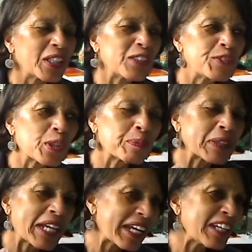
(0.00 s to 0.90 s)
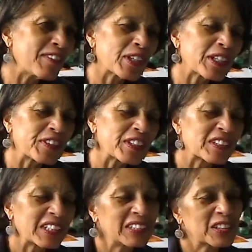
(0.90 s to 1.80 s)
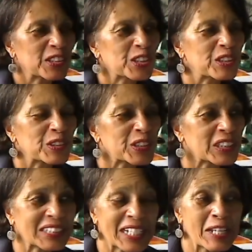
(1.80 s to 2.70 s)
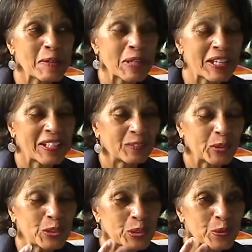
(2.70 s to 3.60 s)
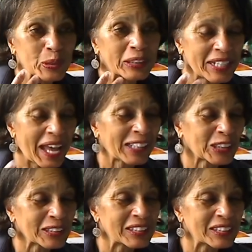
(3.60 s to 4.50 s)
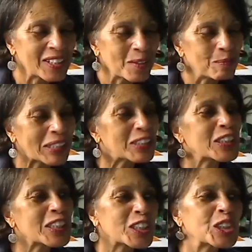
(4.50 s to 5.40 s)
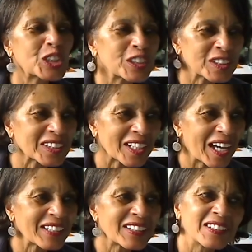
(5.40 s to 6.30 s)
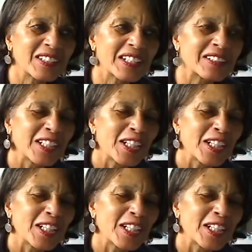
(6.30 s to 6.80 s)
if your behavior, if the things are still the same when you really actually make decisions, I think that